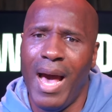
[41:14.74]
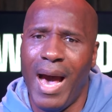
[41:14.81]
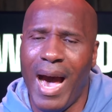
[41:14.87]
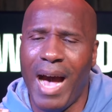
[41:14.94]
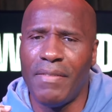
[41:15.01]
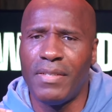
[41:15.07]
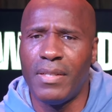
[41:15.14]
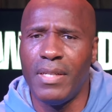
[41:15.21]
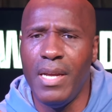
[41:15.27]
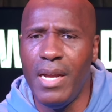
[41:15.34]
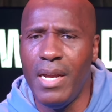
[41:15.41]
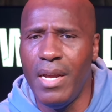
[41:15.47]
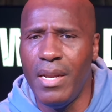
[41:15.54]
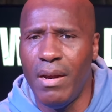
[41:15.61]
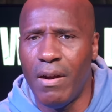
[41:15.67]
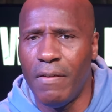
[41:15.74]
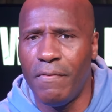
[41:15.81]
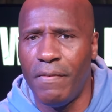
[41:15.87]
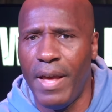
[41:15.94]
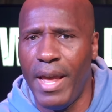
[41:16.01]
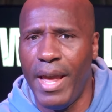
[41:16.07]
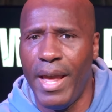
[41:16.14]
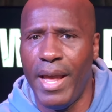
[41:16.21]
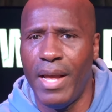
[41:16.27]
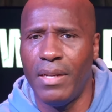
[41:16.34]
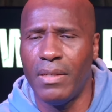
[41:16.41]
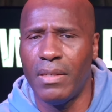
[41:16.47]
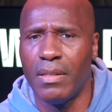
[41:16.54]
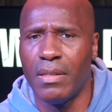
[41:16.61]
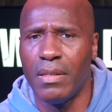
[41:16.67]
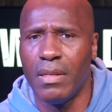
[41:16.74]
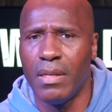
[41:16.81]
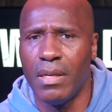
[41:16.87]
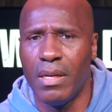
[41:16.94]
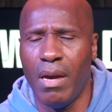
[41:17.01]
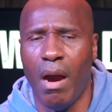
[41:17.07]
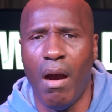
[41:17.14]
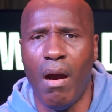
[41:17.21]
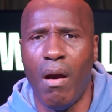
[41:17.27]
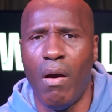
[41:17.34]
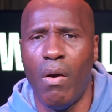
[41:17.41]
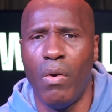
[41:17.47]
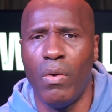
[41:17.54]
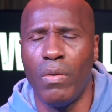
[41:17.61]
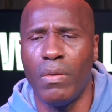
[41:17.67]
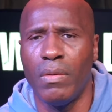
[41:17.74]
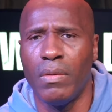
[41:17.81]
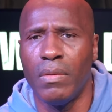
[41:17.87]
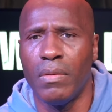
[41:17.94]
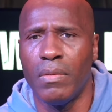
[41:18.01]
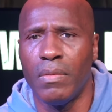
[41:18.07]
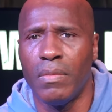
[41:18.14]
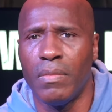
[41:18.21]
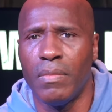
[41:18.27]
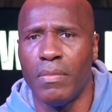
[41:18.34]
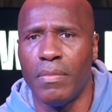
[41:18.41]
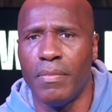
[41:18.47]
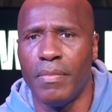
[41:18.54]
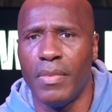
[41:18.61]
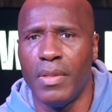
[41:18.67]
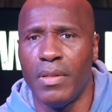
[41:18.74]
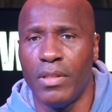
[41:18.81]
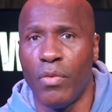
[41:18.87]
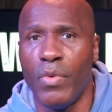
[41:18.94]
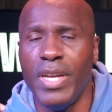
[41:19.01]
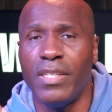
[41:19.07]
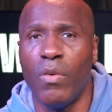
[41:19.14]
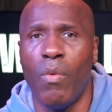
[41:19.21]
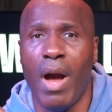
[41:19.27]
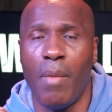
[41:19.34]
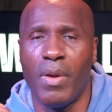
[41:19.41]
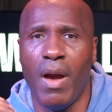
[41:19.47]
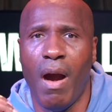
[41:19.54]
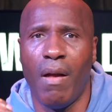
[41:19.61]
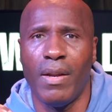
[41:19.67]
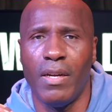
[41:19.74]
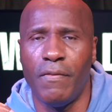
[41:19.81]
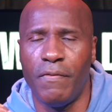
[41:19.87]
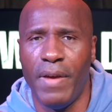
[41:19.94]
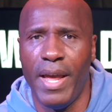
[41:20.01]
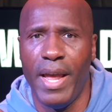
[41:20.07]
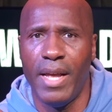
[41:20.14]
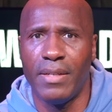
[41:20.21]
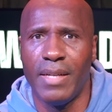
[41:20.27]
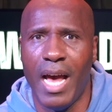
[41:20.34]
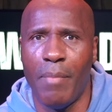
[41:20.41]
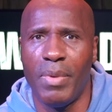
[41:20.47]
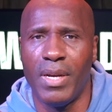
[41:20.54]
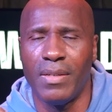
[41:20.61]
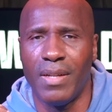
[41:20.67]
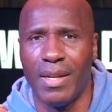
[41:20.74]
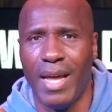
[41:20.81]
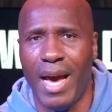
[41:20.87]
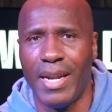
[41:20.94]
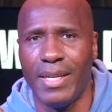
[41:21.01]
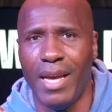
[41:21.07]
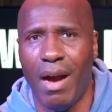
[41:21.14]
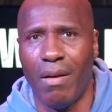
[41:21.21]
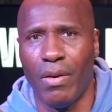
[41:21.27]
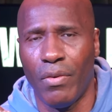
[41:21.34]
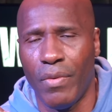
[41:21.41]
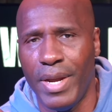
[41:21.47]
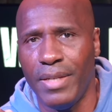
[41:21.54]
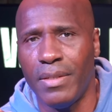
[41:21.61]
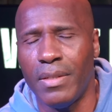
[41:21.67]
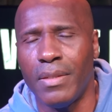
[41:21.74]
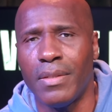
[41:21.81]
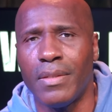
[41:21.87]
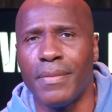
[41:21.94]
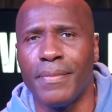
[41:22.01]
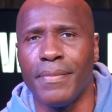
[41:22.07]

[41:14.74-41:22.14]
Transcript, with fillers: I've seen her fans call. The reason why I'm calling the fans out because a lot of y'all are racist.